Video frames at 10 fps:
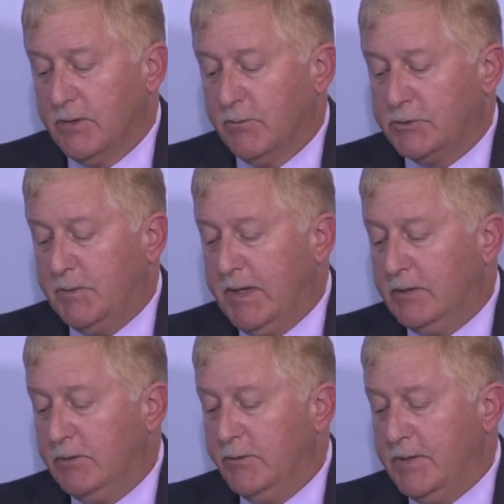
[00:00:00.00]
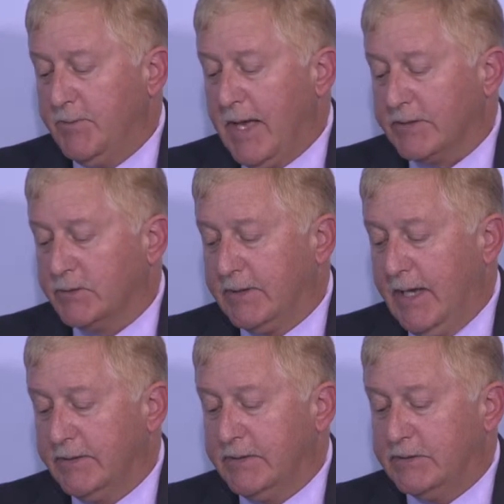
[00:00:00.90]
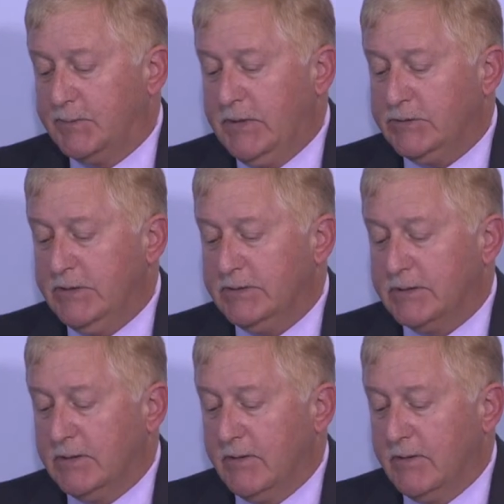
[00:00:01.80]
which may include impacts on candidate species